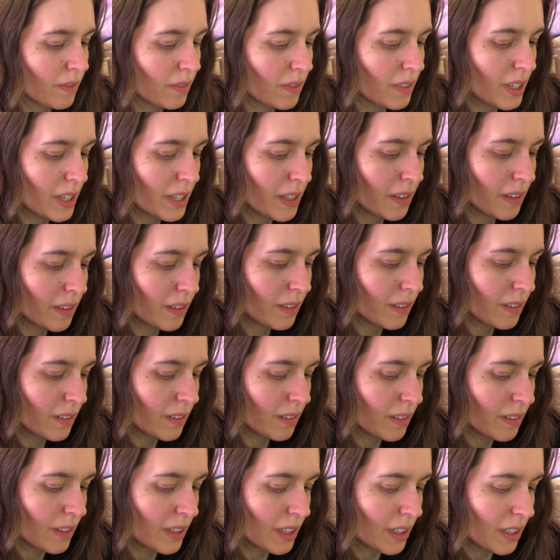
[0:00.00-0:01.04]
Well,
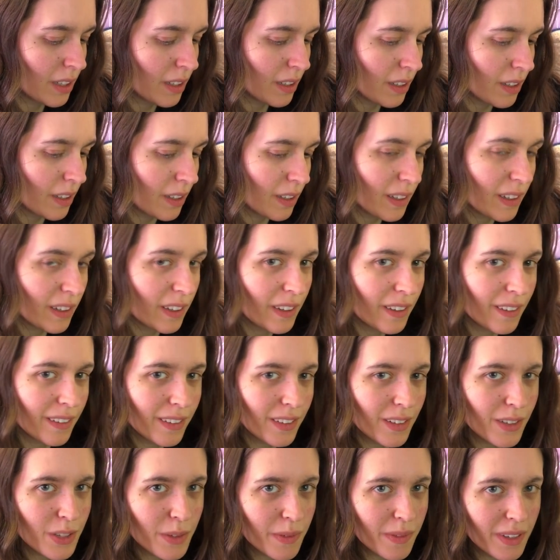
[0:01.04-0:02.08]
if
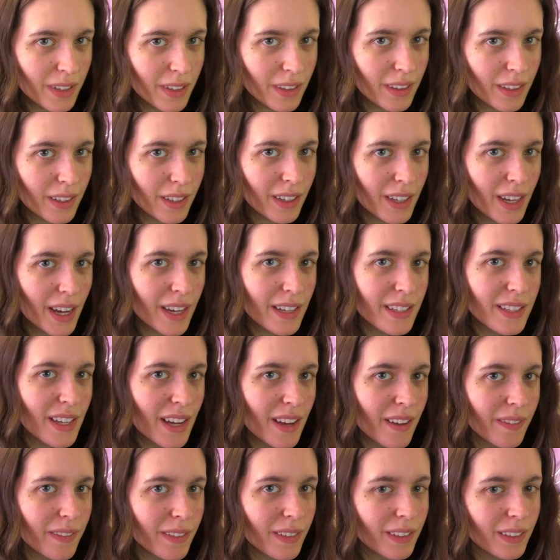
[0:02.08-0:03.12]
there's one thing I
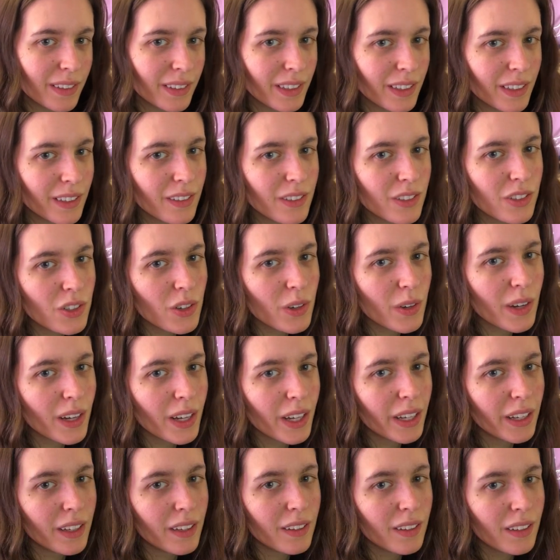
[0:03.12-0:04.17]
definitely
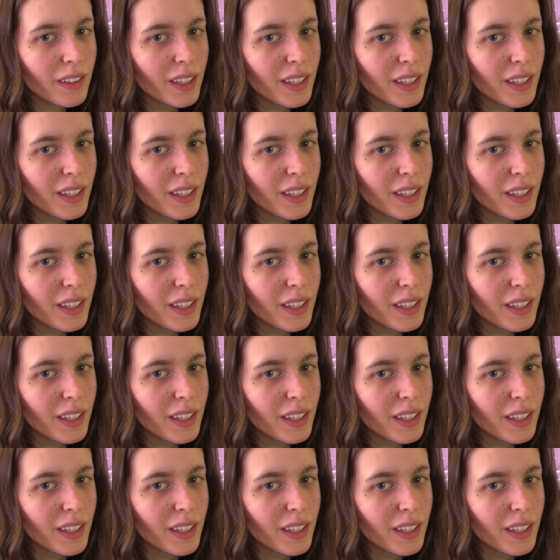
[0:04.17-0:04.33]
enjoy,